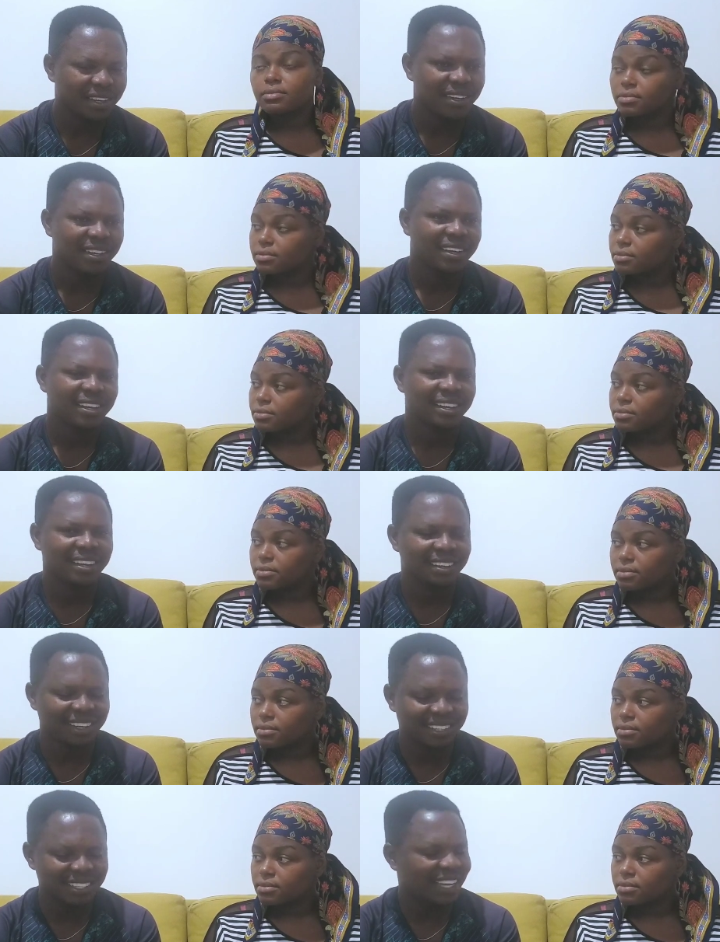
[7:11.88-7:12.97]

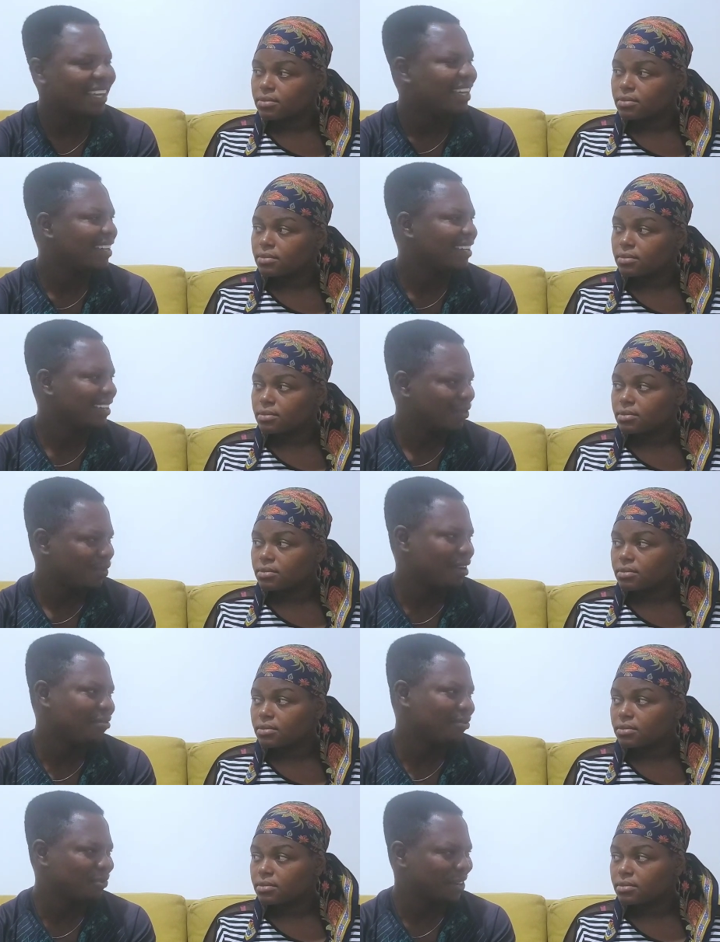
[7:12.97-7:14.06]
Speaker 1: Mm-hmm. The tiler, the
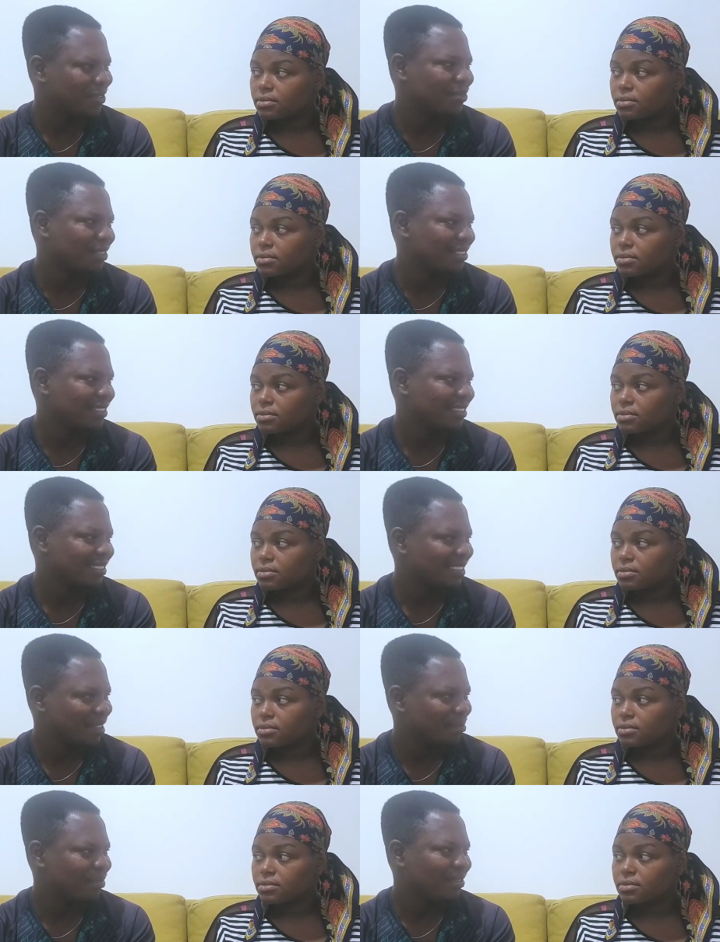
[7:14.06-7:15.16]
wife works with
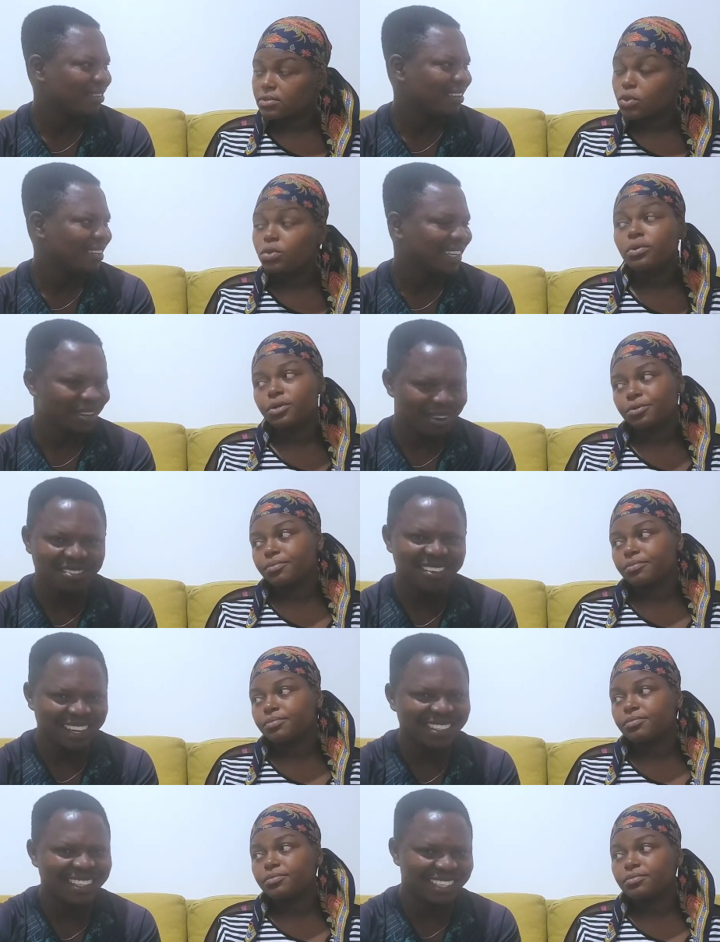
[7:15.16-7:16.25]
him. Wow. The wife
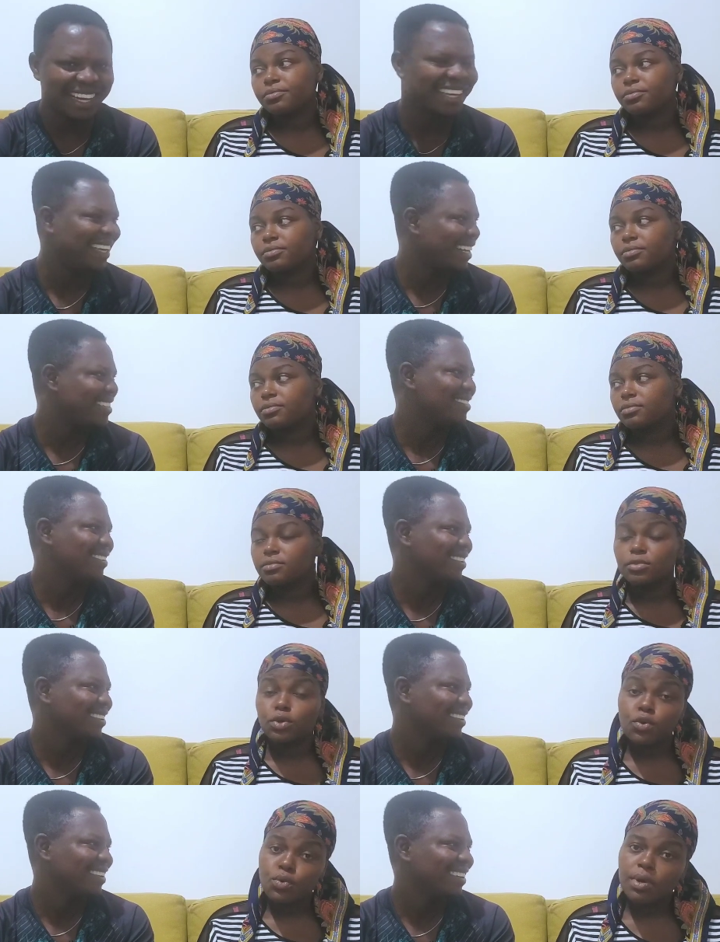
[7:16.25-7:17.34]
does the tiling as
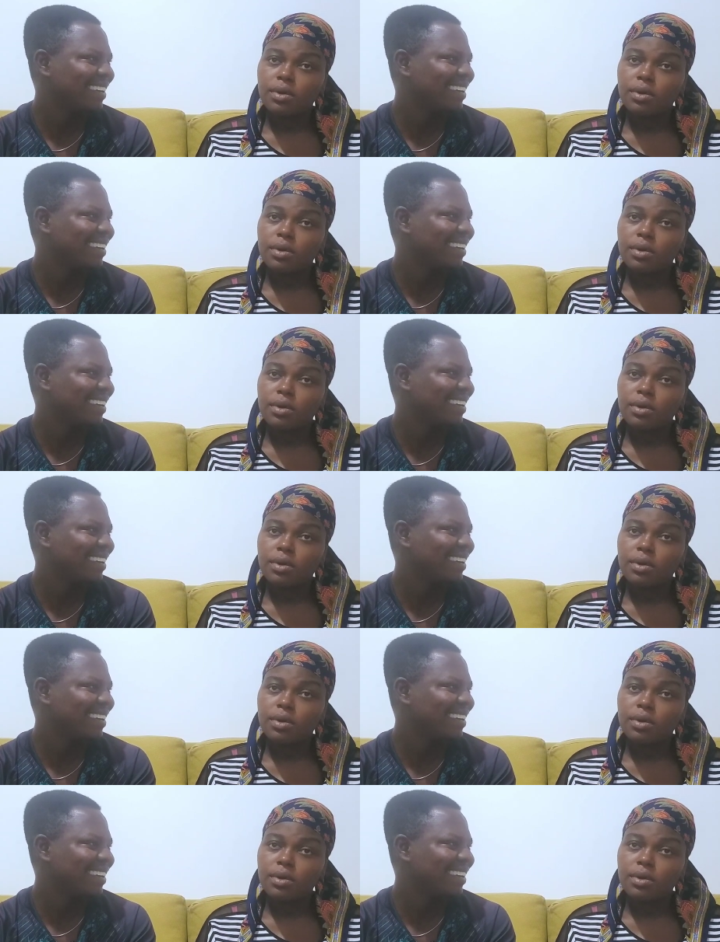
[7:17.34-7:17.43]
well. Oh, wow.